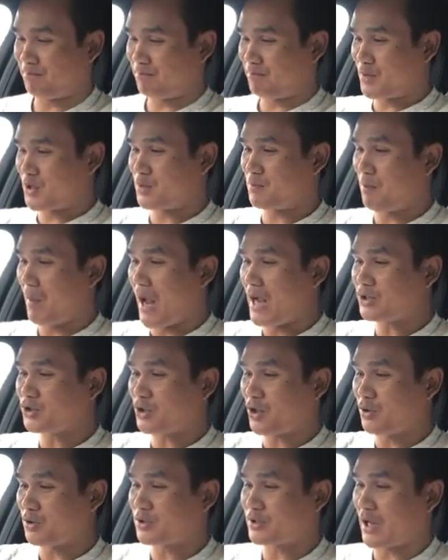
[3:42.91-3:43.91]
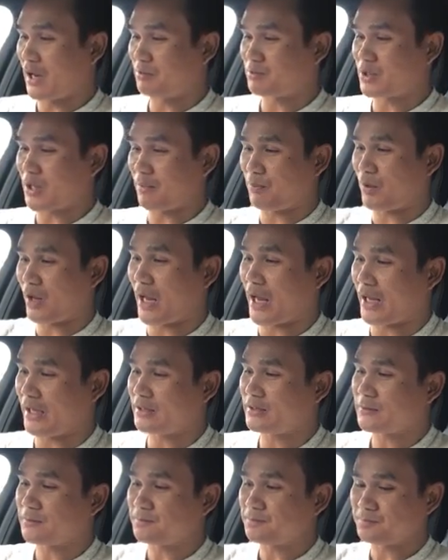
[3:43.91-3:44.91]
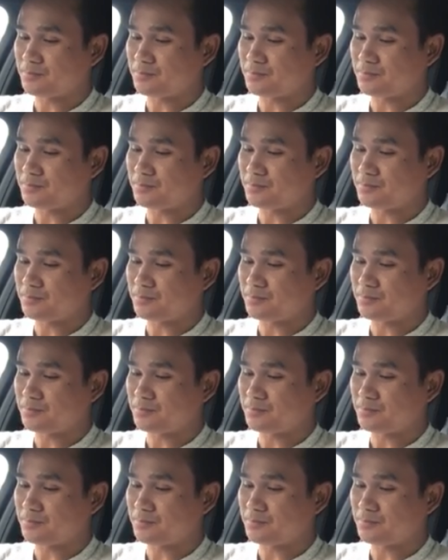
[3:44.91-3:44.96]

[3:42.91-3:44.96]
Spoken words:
Smash those thumbs up, you guys.